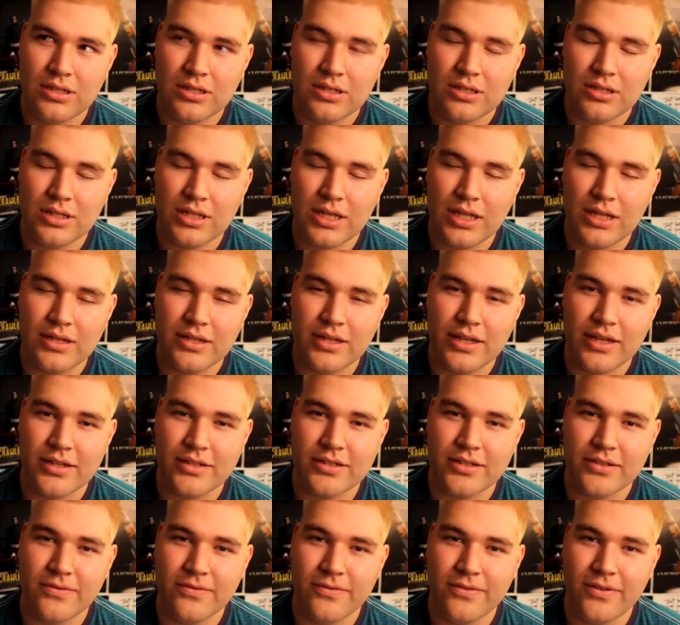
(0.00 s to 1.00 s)
That's
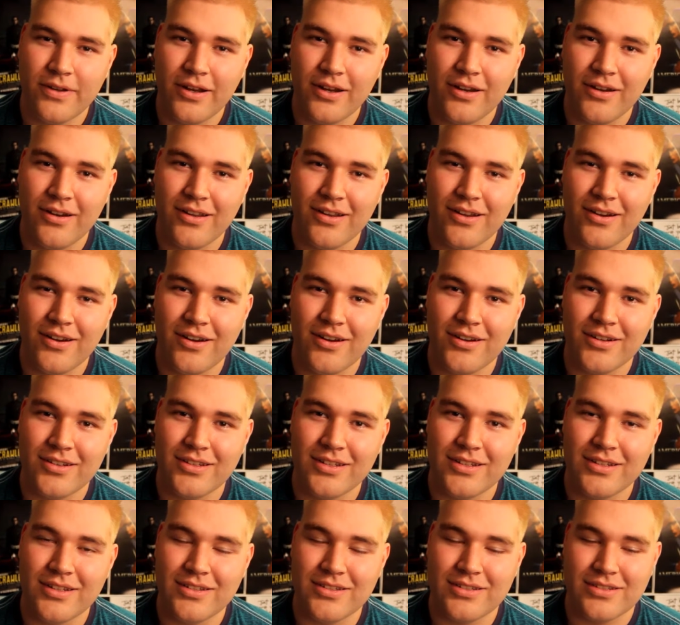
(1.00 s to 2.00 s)
actually very hard
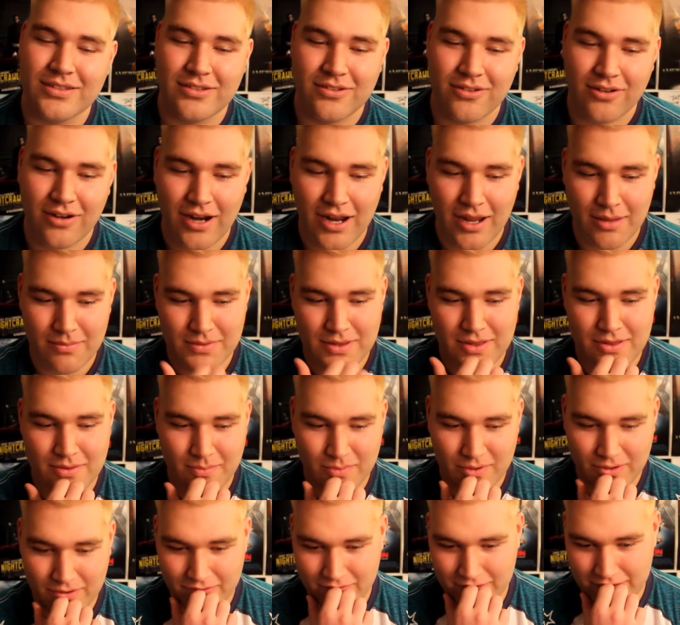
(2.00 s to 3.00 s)
to describe, this
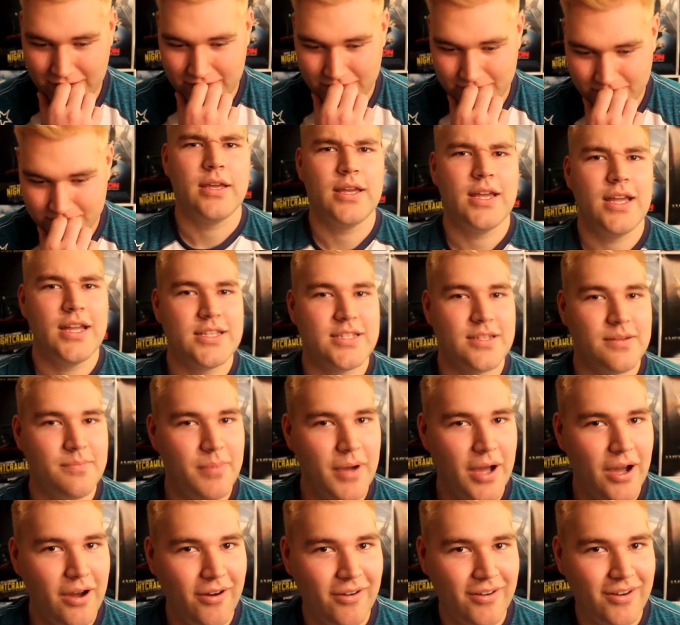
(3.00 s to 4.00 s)
movie. It's
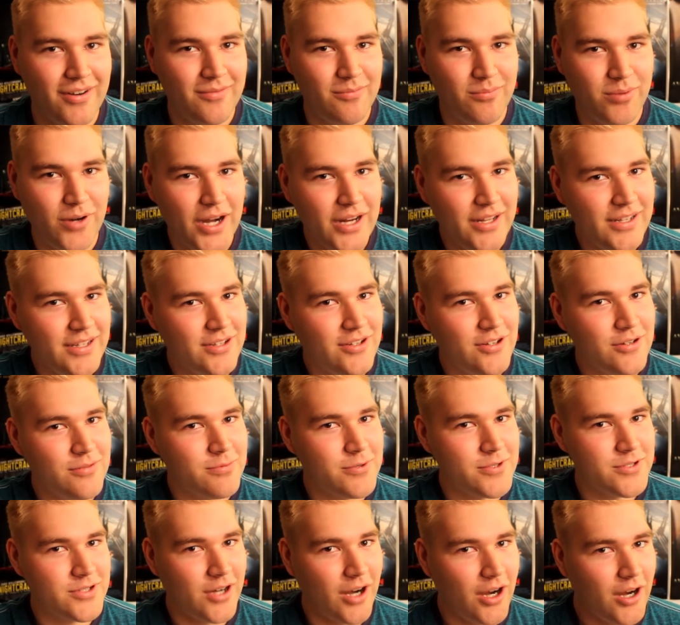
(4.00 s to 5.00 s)
about Bradley
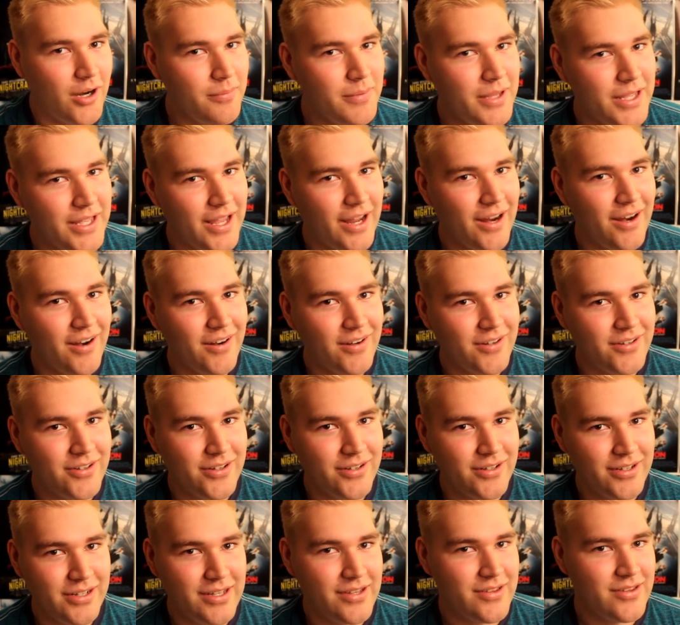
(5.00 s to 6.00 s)
Cooper's army
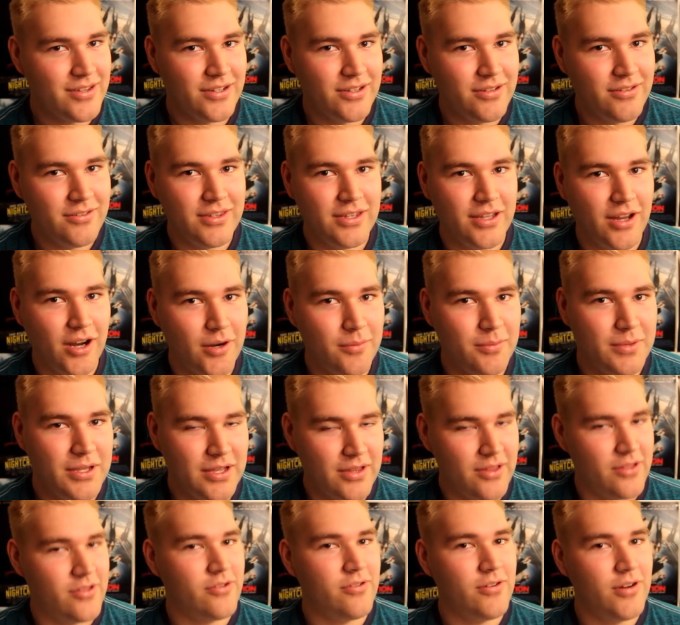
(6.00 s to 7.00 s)
character. He's a dude in the army.
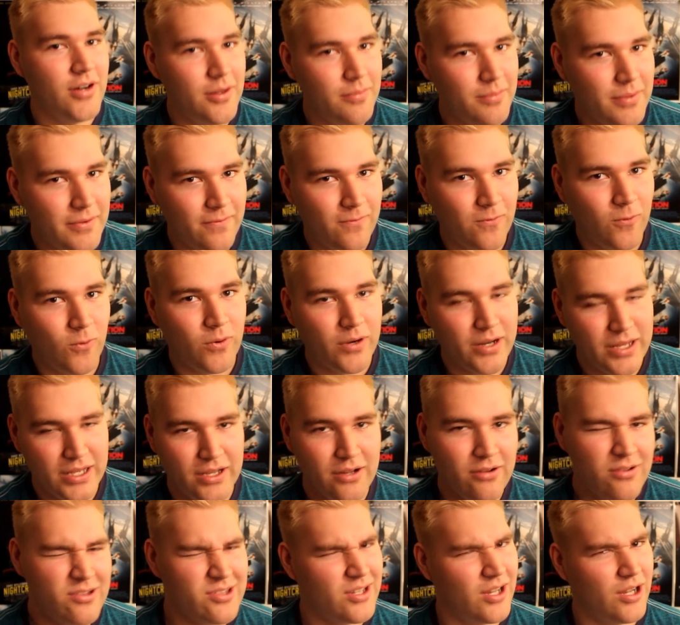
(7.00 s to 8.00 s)
He screwed up before. He
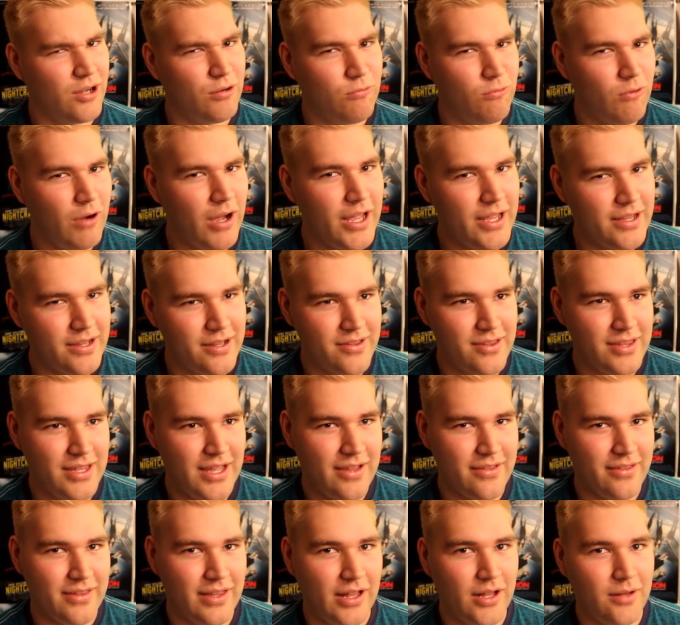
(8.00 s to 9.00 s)
goes to Hawaii because he
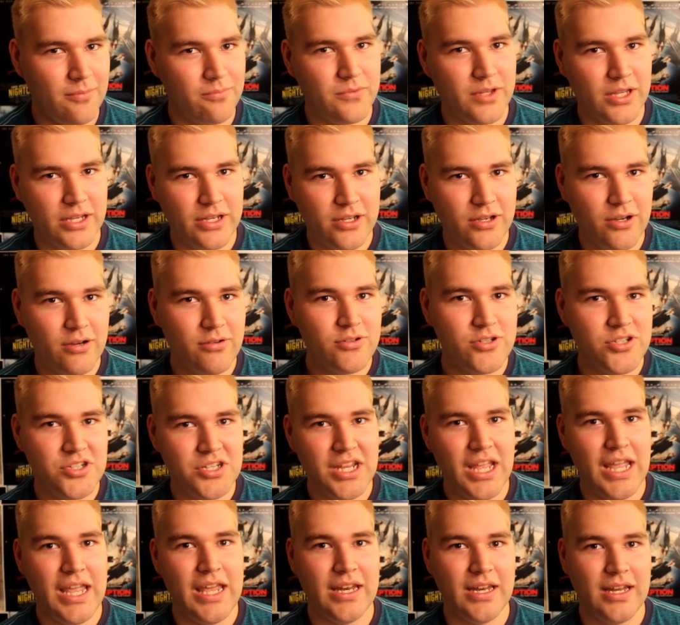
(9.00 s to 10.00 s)
has to help
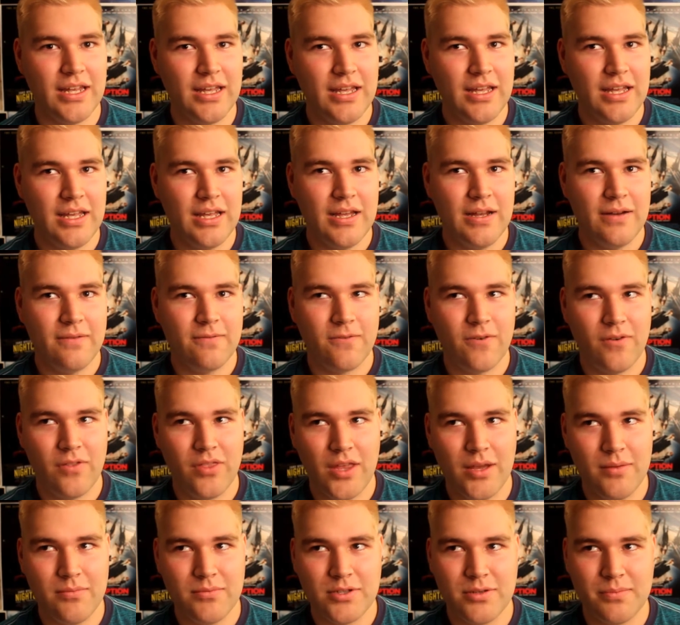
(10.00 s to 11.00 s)
negotiate for
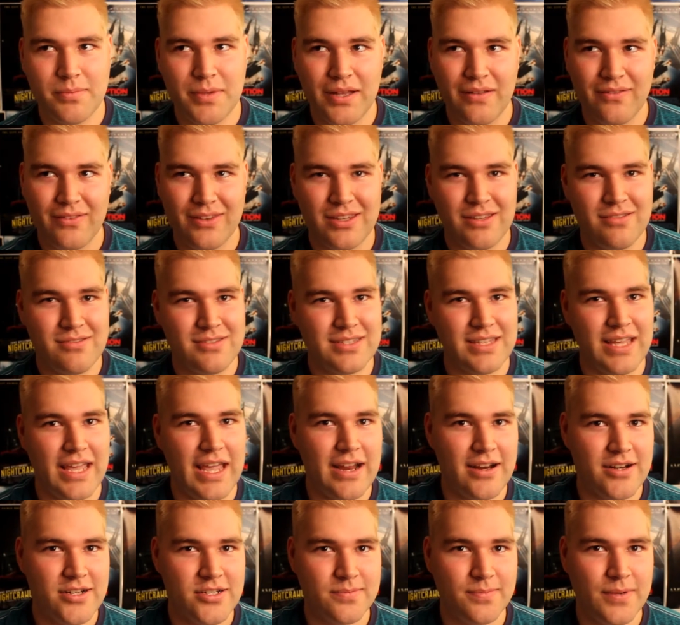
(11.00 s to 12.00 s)
them to be able to use the
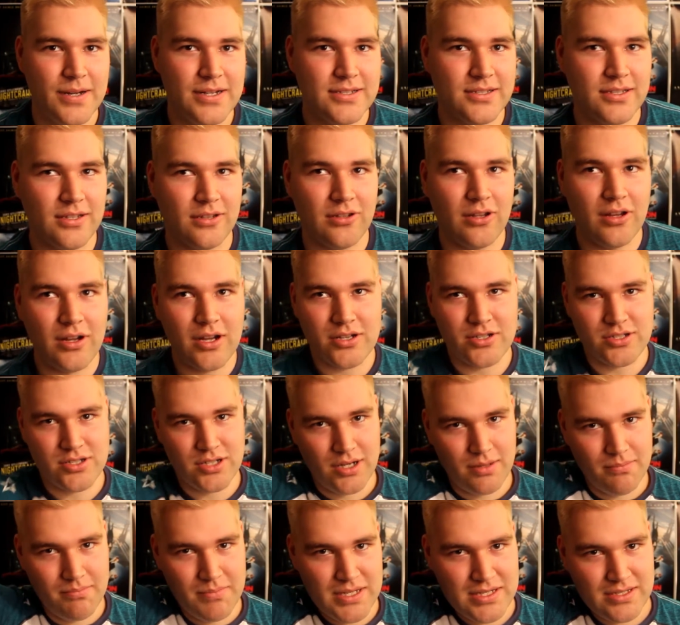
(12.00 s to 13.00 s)
airspace to launch
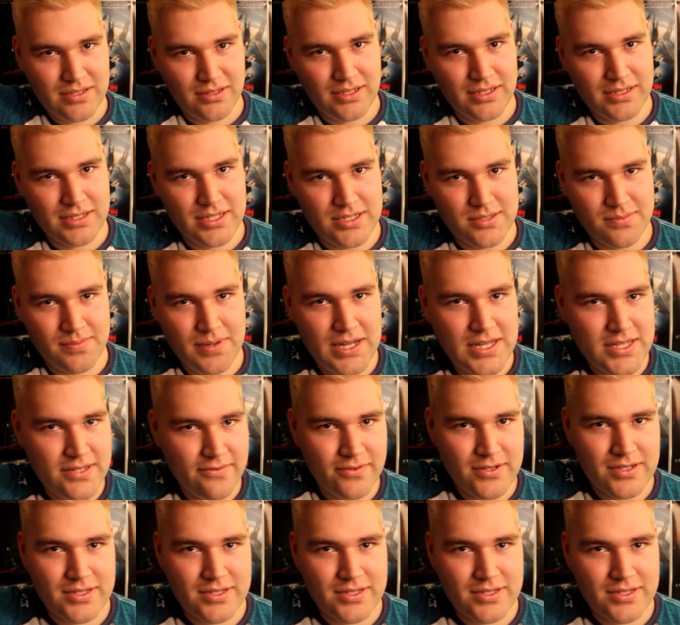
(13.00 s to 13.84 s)
a missile into space for